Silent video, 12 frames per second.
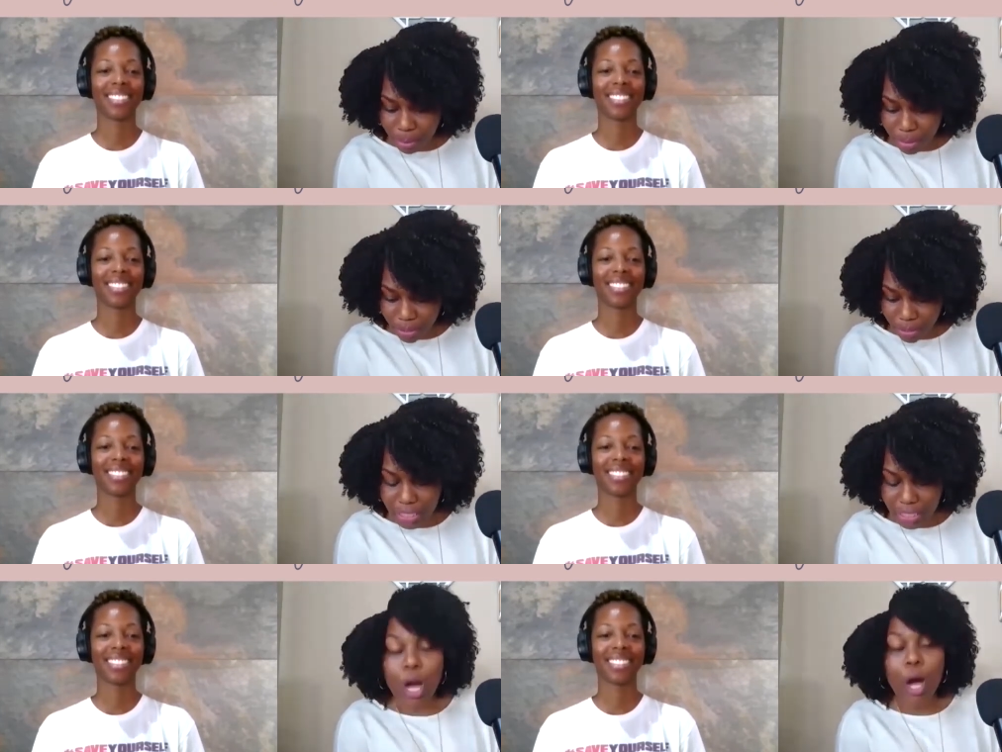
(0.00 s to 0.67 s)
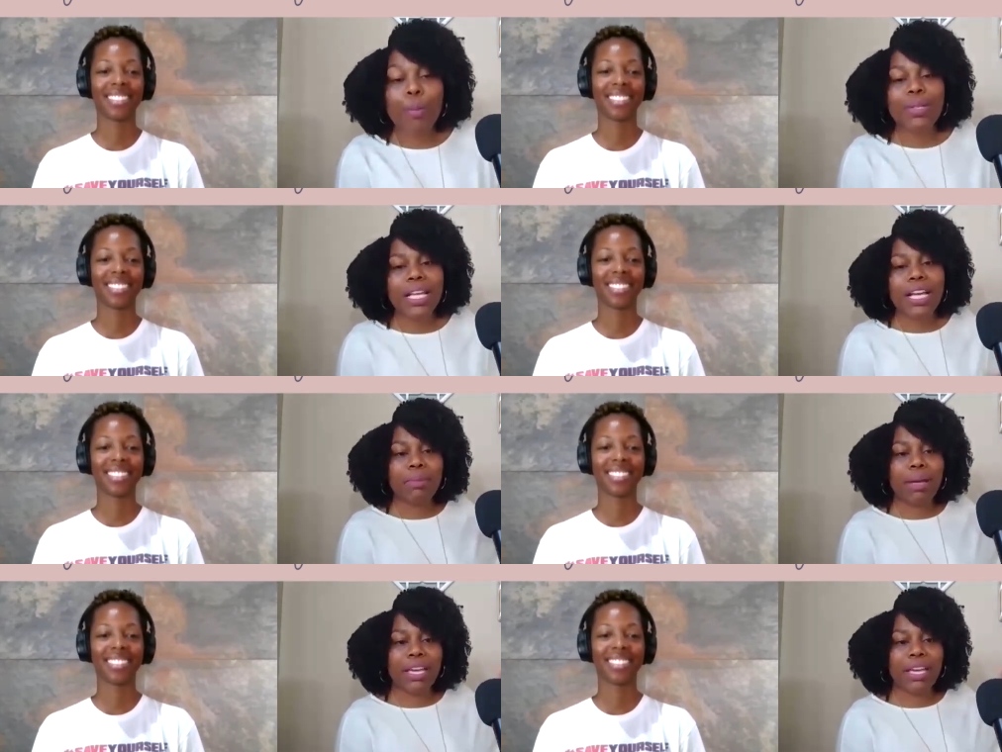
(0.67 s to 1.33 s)
Speaker 1: a book because I always
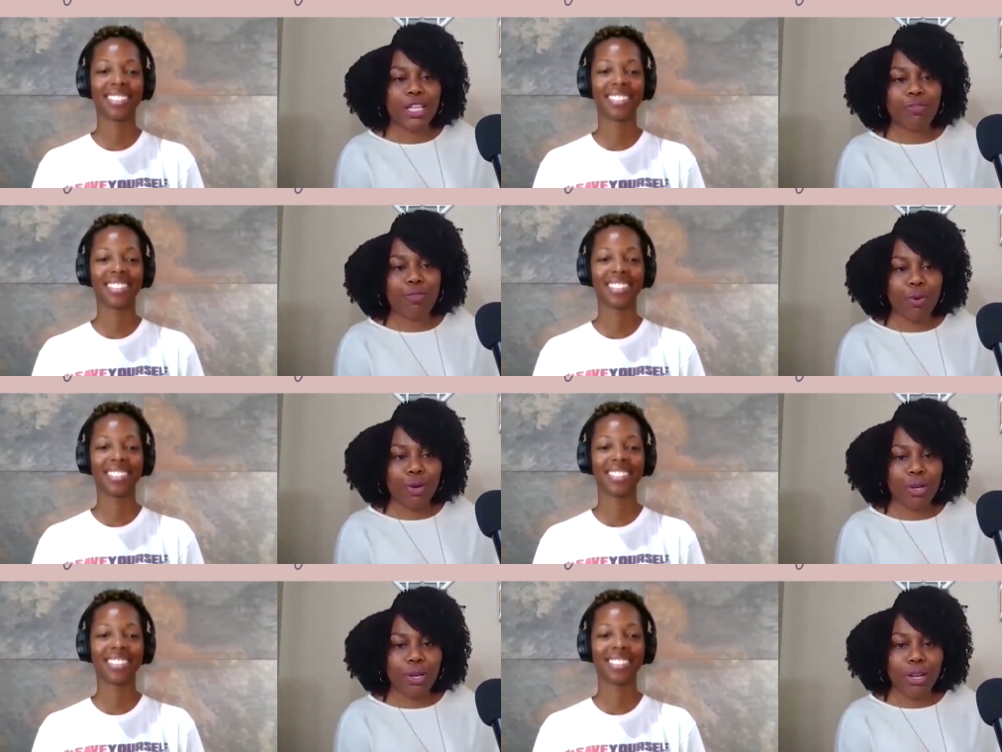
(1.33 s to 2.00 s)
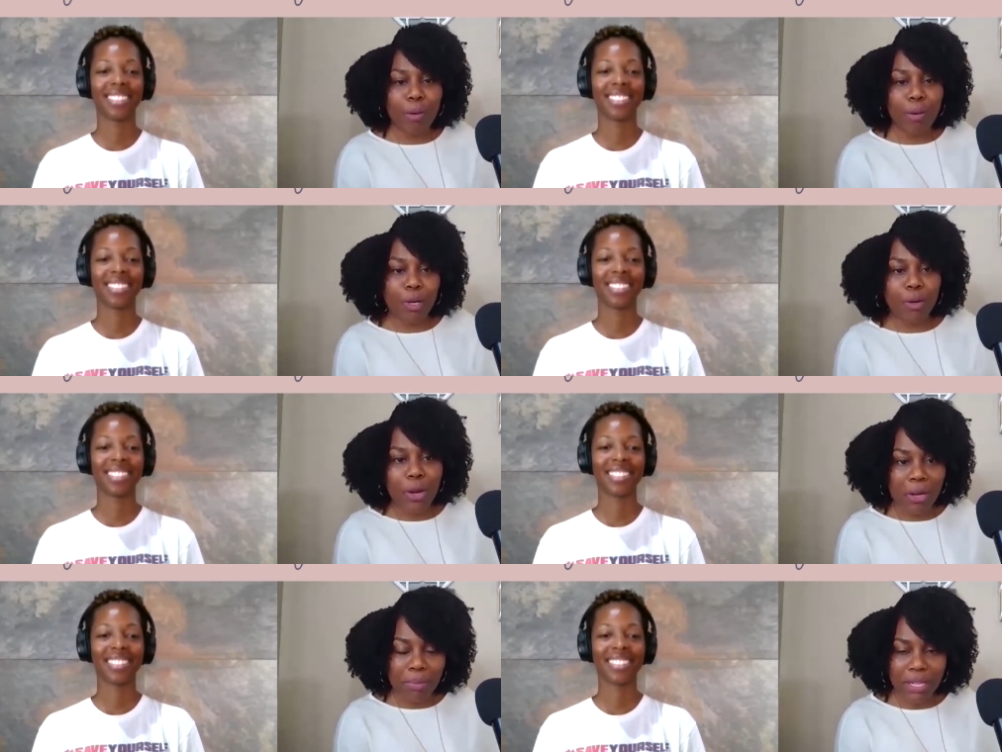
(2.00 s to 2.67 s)
ask my guests for a book
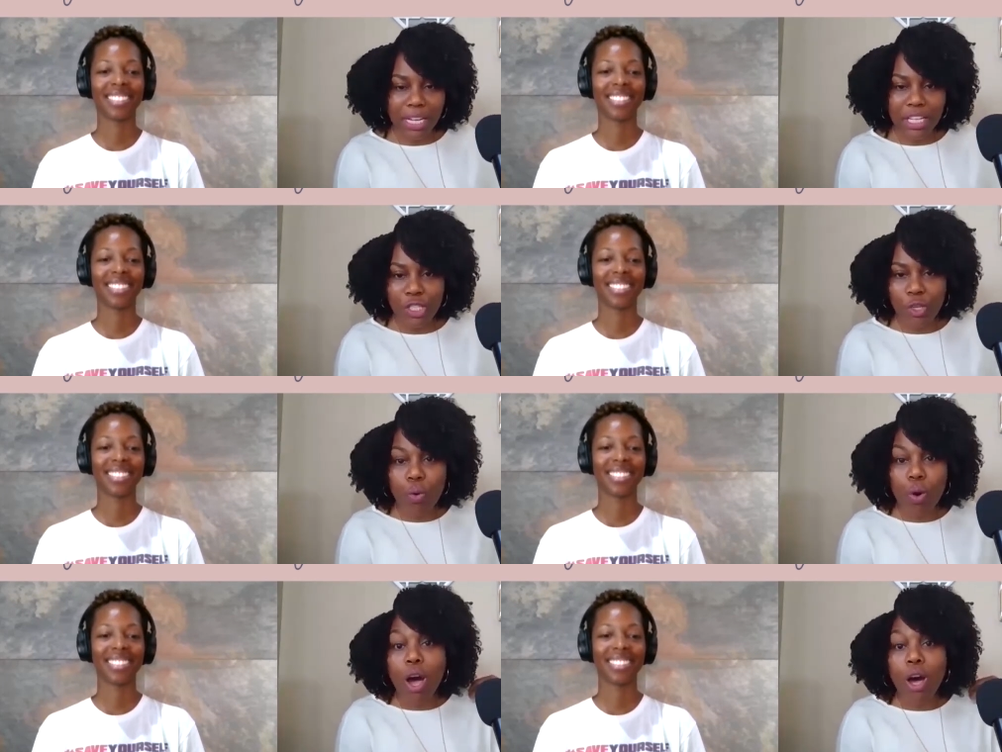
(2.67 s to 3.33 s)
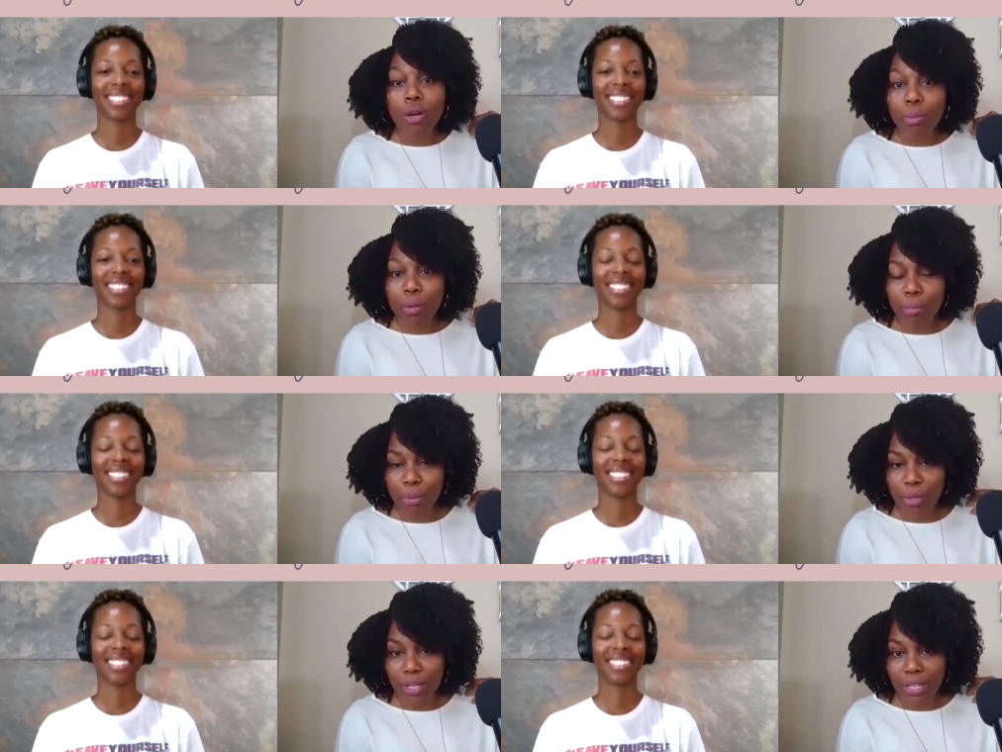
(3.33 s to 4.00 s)
recommendation or Audible
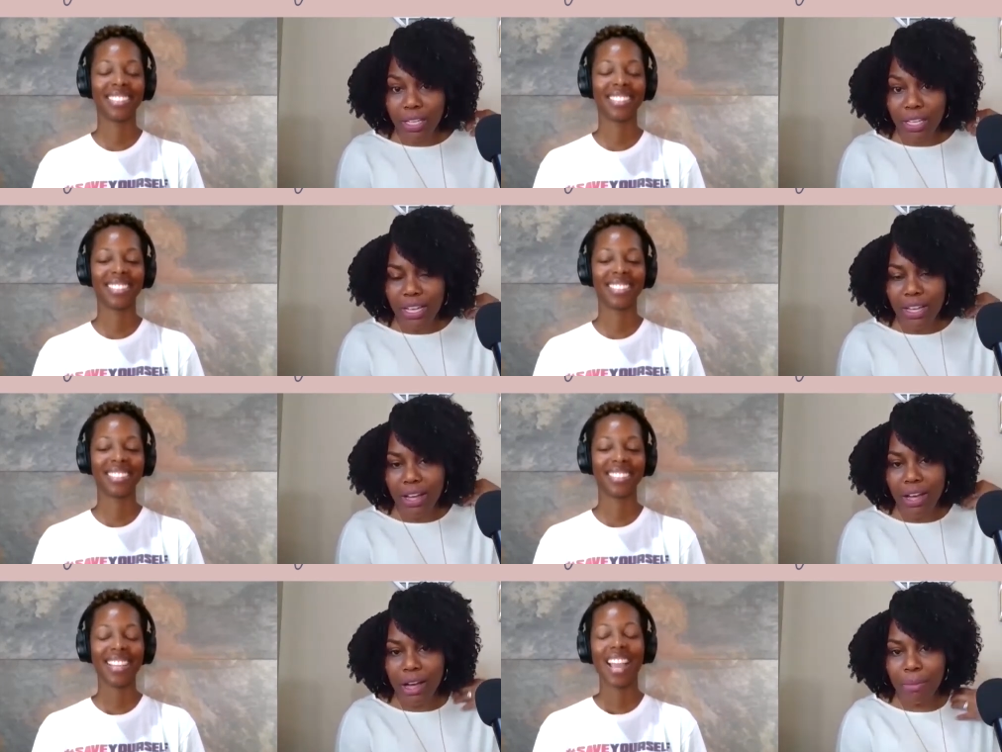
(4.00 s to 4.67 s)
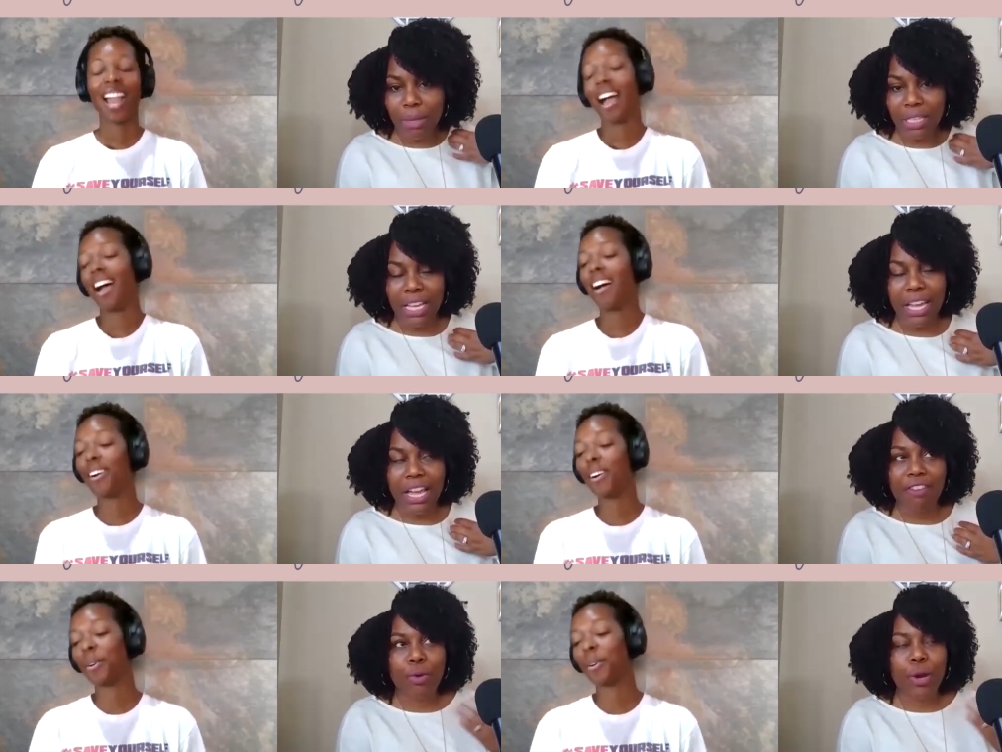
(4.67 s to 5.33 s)
book. Uh,
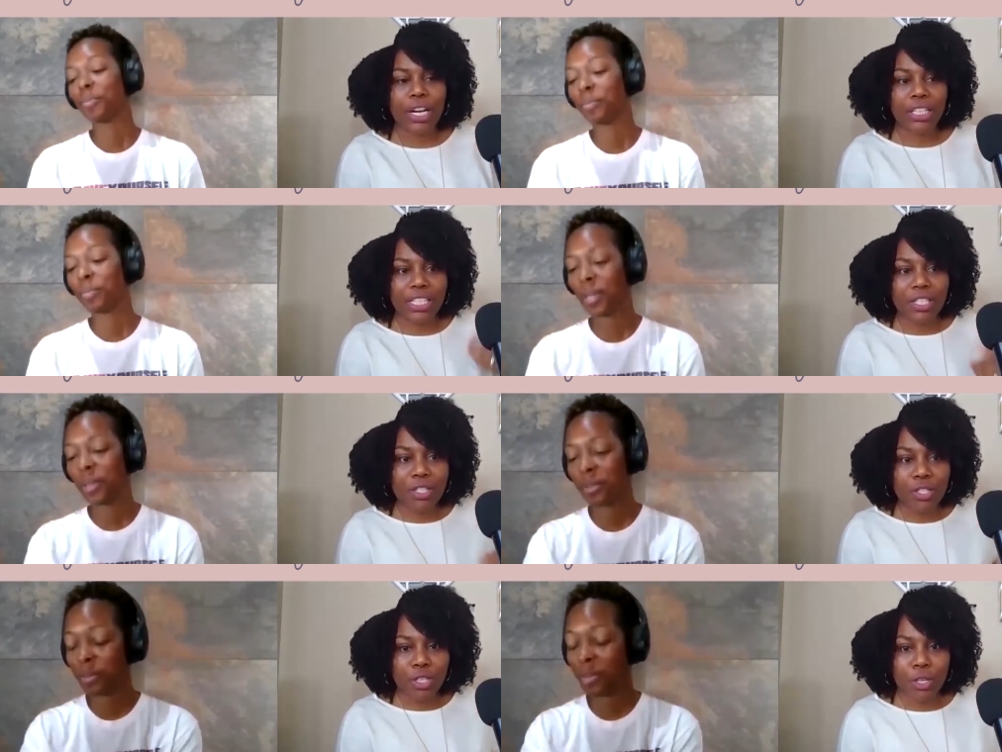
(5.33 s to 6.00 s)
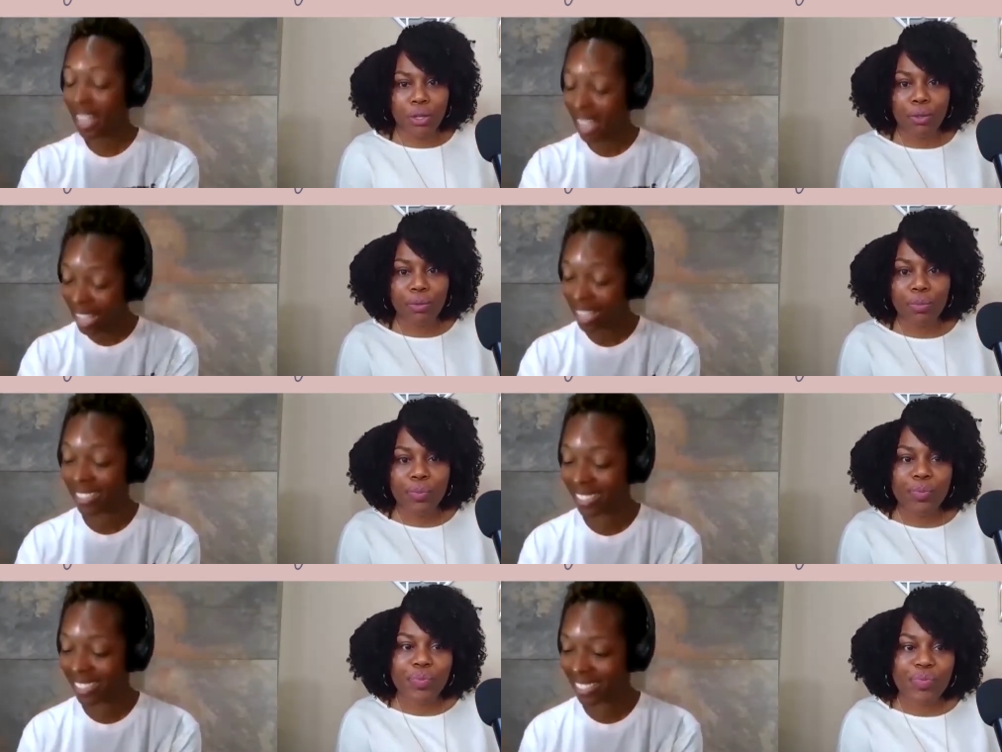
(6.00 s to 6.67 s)
oh,
Speaker 2: well, to.
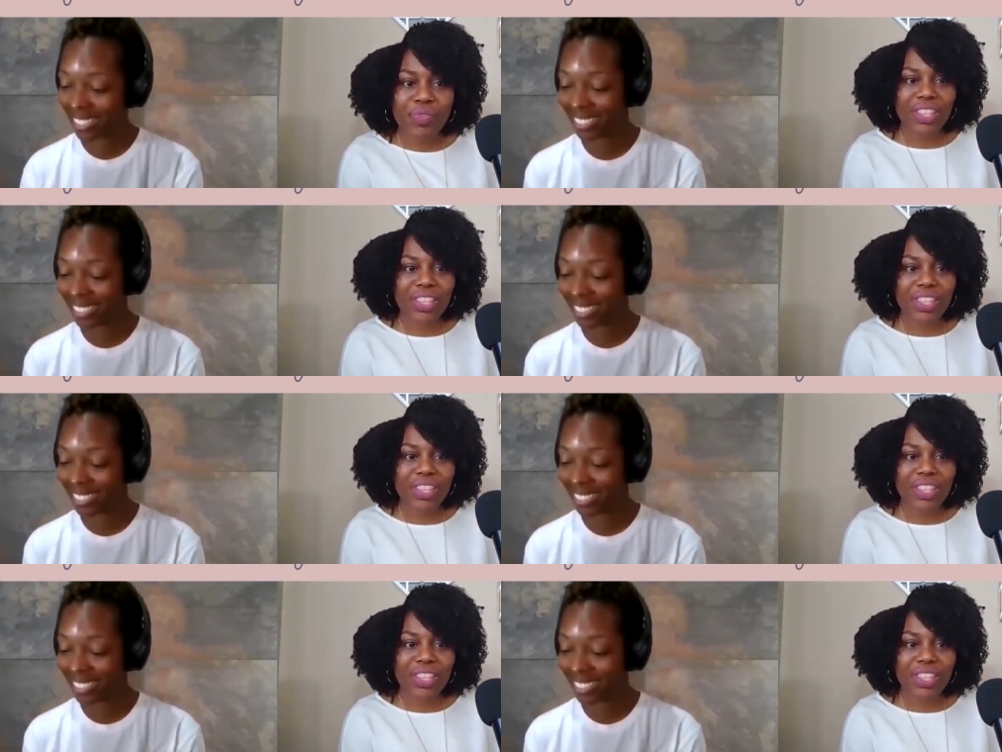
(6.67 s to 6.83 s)
yes.